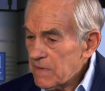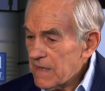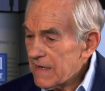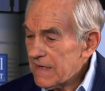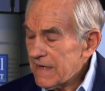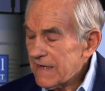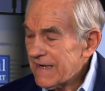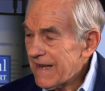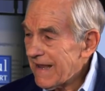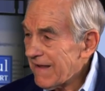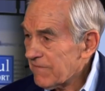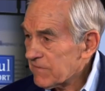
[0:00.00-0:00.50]

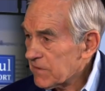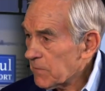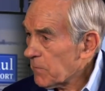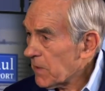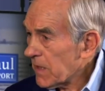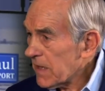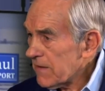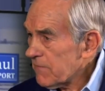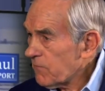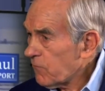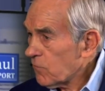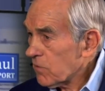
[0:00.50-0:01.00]
didn't have to
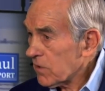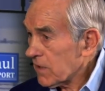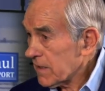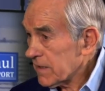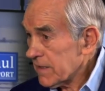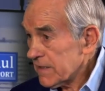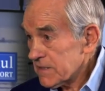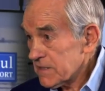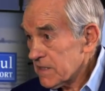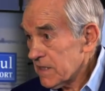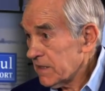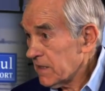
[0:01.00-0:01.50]
pay for it. I
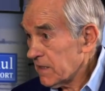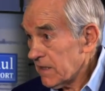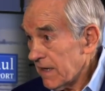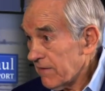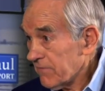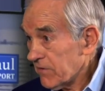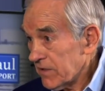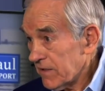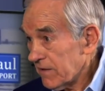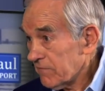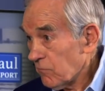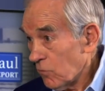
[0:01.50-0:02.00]
guess they didn't have
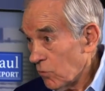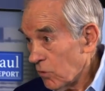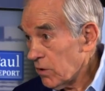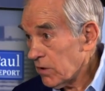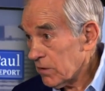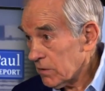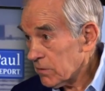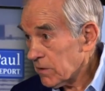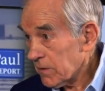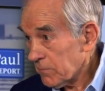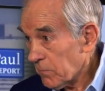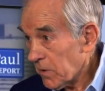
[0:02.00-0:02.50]
enough
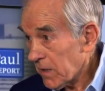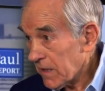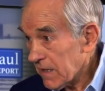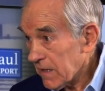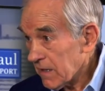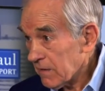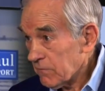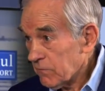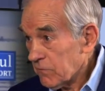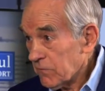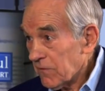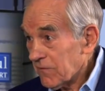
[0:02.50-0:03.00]
oil to pay
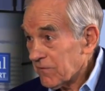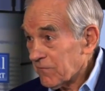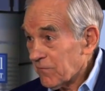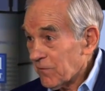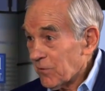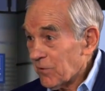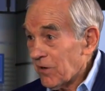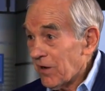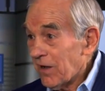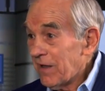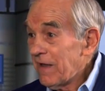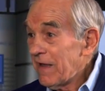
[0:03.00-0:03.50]
it.
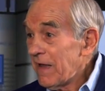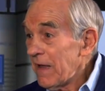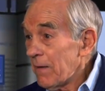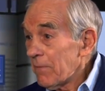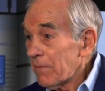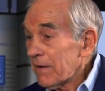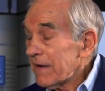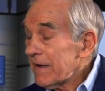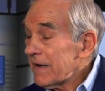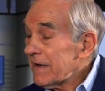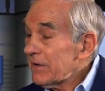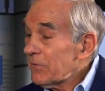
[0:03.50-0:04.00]

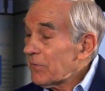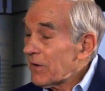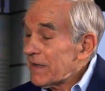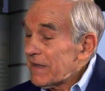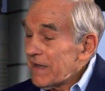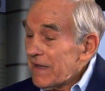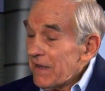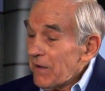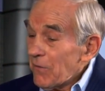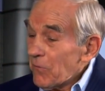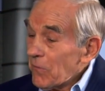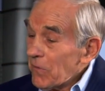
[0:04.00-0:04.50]
But anyway,
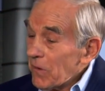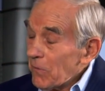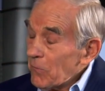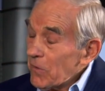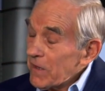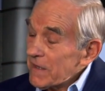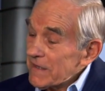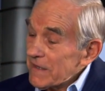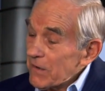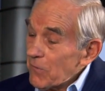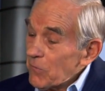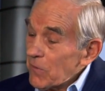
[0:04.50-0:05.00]

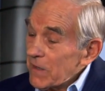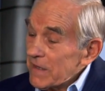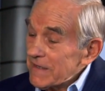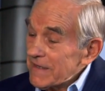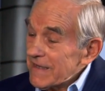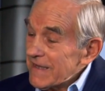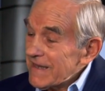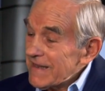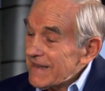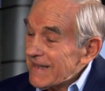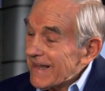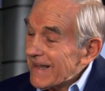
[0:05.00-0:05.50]
we
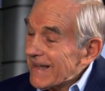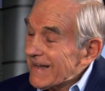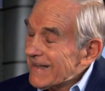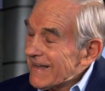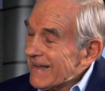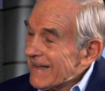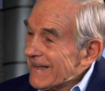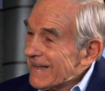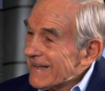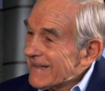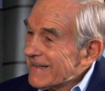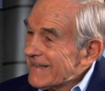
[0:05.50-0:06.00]
did that,
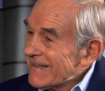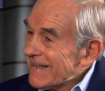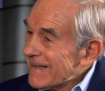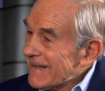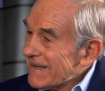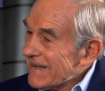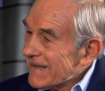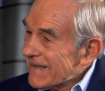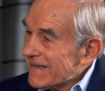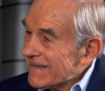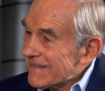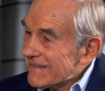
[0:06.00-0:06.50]
and
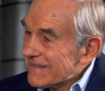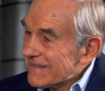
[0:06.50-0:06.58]
they